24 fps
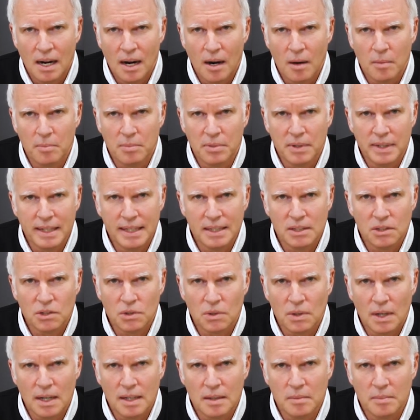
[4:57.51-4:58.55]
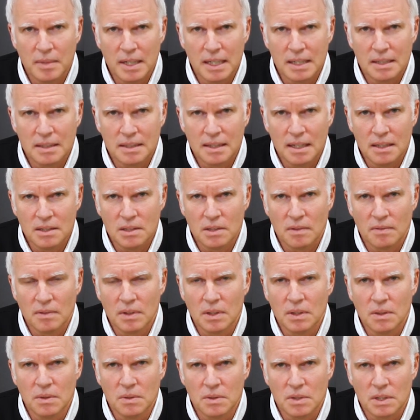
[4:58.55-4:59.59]
Our brains try to make sense of
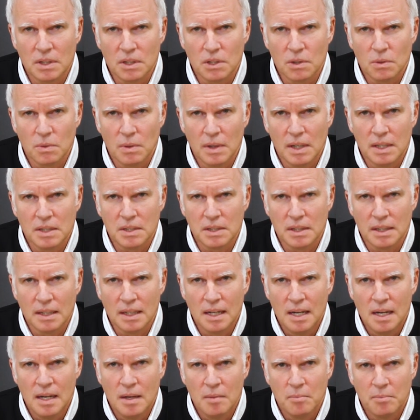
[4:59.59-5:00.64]
the new situation